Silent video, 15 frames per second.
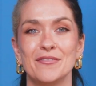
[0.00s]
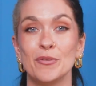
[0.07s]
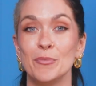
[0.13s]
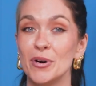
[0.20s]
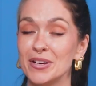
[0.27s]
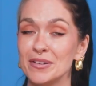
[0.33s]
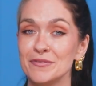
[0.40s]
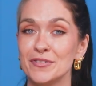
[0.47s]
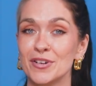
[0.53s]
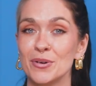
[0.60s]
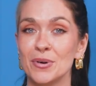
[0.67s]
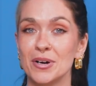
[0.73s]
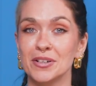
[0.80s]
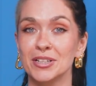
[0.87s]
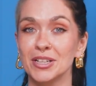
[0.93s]
For more
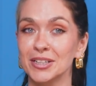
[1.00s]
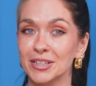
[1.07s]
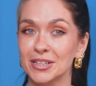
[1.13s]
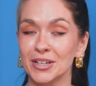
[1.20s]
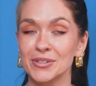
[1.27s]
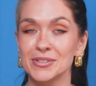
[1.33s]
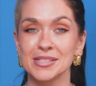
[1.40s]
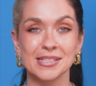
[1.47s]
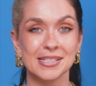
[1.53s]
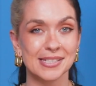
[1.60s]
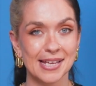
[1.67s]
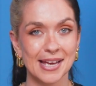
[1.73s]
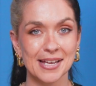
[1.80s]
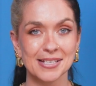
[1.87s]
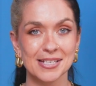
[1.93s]
info on color codes in
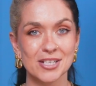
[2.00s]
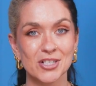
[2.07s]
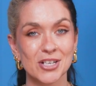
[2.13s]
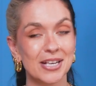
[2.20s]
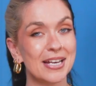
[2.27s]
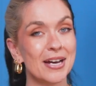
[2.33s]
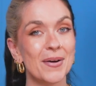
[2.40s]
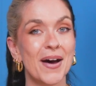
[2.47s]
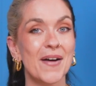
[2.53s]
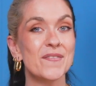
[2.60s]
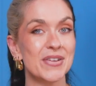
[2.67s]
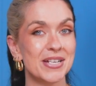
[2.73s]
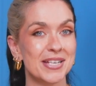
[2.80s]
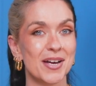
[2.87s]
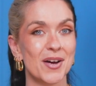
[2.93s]
design, check out our
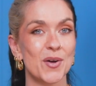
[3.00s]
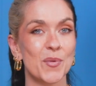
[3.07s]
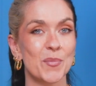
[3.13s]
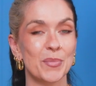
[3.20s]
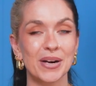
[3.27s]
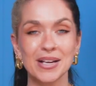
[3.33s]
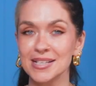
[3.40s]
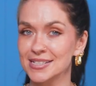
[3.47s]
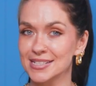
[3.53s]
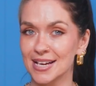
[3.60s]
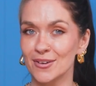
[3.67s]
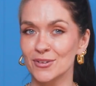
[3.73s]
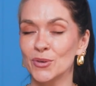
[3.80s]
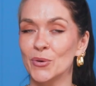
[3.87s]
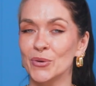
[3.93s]
video breaking
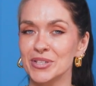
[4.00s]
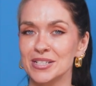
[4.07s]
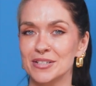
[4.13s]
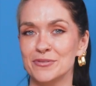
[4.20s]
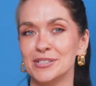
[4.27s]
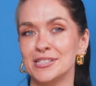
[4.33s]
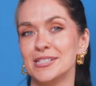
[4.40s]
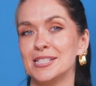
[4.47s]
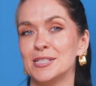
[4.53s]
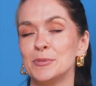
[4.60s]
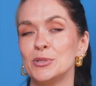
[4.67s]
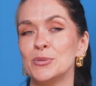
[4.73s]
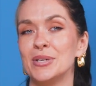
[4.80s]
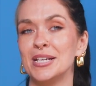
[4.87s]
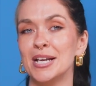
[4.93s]
down all the differences
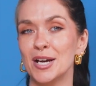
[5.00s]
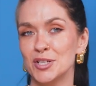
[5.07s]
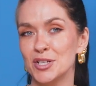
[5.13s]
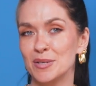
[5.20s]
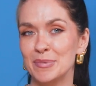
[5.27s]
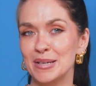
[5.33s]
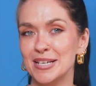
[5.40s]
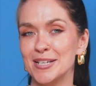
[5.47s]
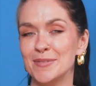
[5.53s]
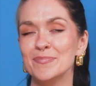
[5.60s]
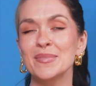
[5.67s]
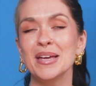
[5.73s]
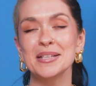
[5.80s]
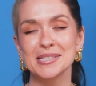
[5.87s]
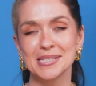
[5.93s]
between RGB
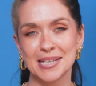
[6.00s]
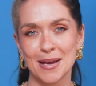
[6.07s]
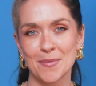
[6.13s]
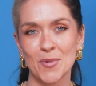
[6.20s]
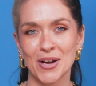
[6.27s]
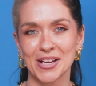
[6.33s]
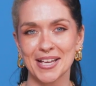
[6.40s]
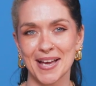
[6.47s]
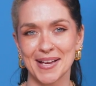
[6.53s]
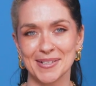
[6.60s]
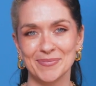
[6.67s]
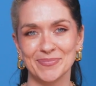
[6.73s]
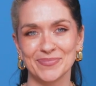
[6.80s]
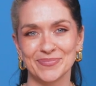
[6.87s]
and CMYK.